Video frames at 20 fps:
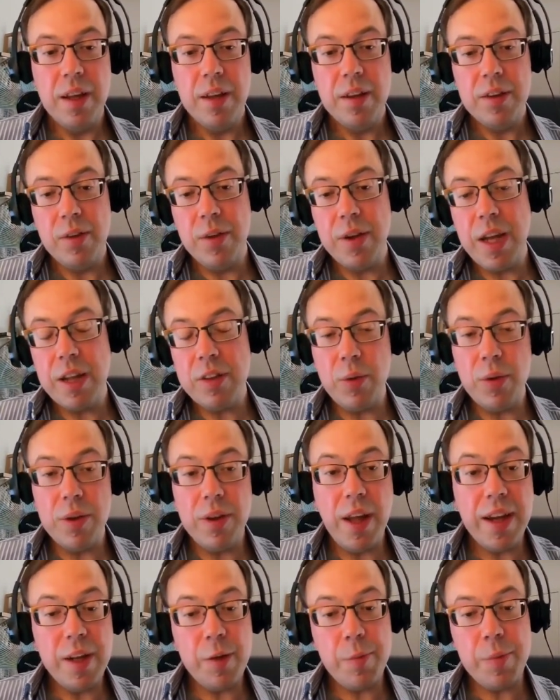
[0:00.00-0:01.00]
you can get to a
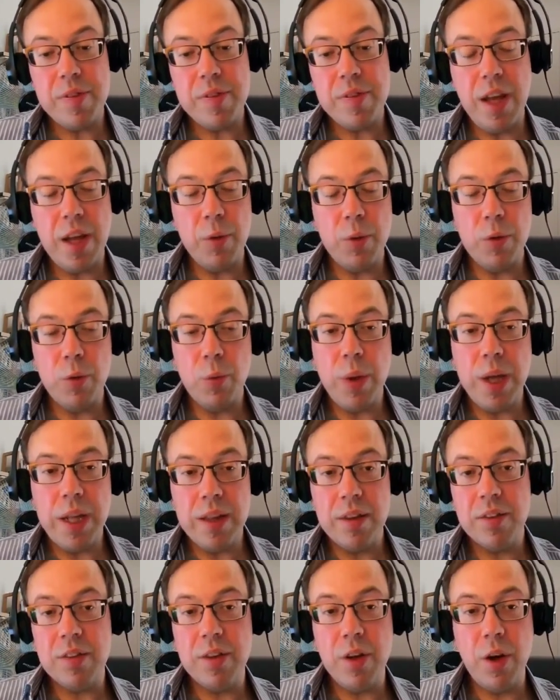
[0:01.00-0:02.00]
90% with
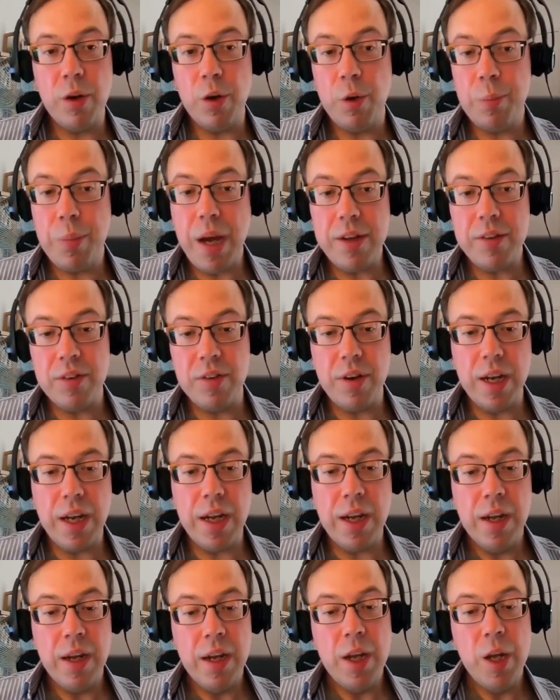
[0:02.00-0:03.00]
wind, solar, and battery,